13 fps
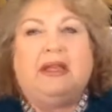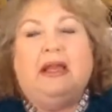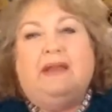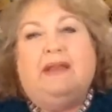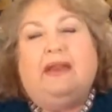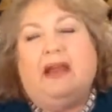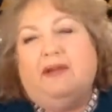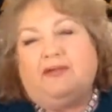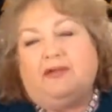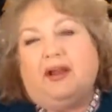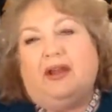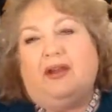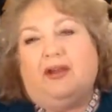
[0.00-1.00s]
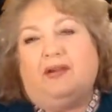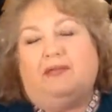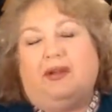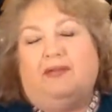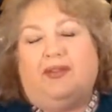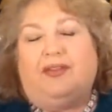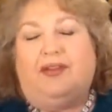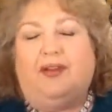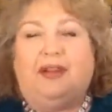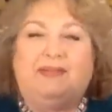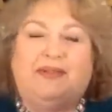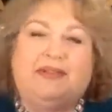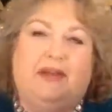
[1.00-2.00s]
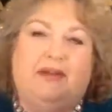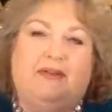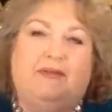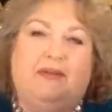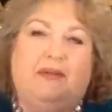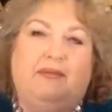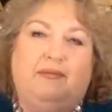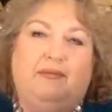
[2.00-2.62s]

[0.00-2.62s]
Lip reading: And then after I heard it on the 3rd episode of